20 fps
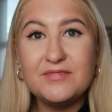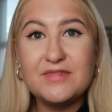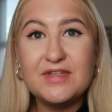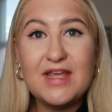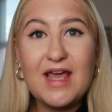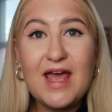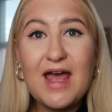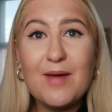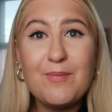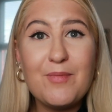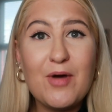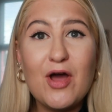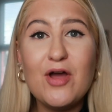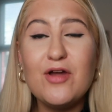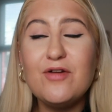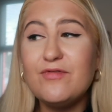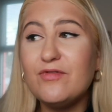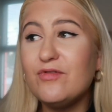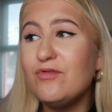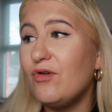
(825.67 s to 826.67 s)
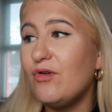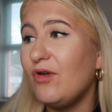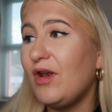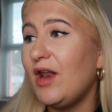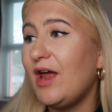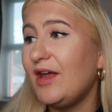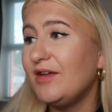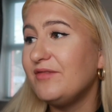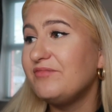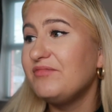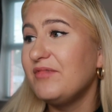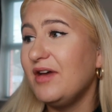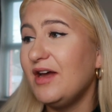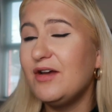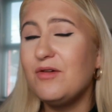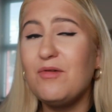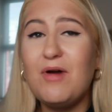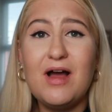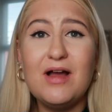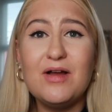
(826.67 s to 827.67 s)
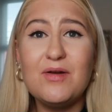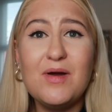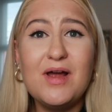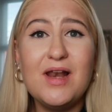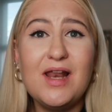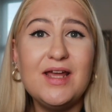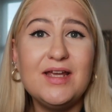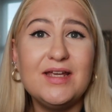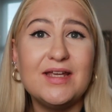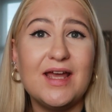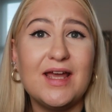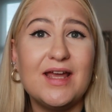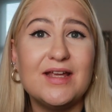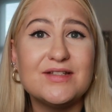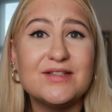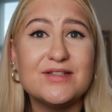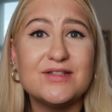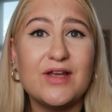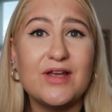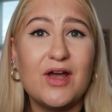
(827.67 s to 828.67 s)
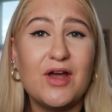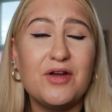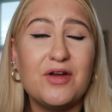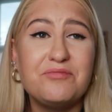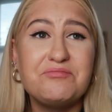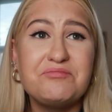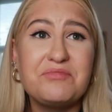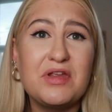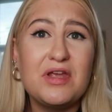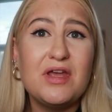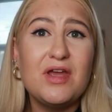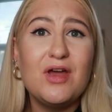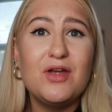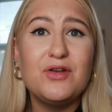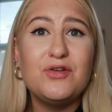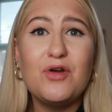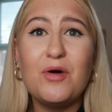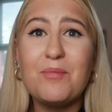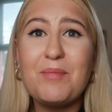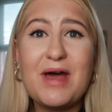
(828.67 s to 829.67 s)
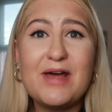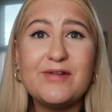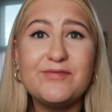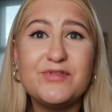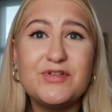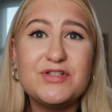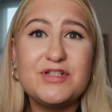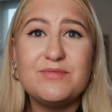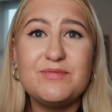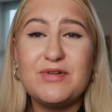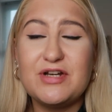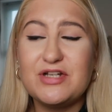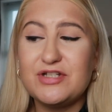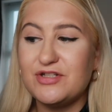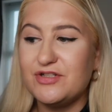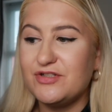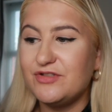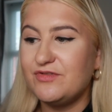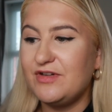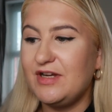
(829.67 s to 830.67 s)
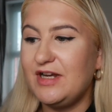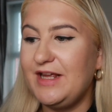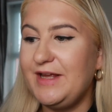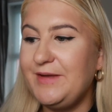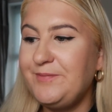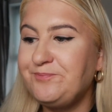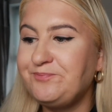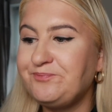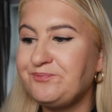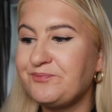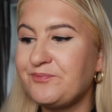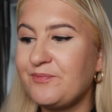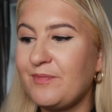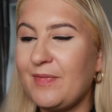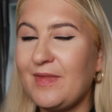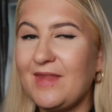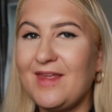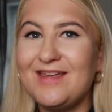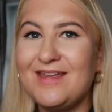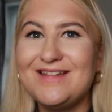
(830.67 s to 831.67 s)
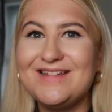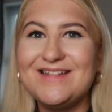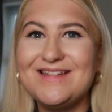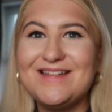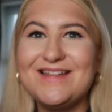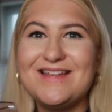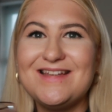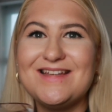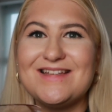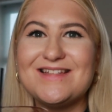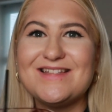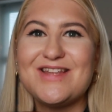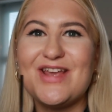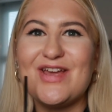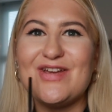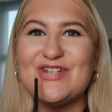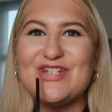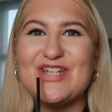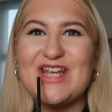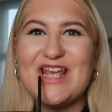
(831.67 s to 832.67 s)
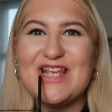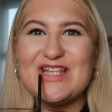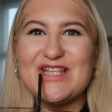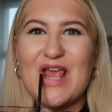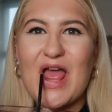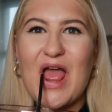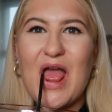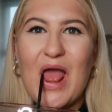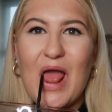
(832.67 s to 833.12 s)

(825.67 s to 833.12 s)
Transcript: Yeah, but overall I quite like it, so not bad first impressions really. So cheers.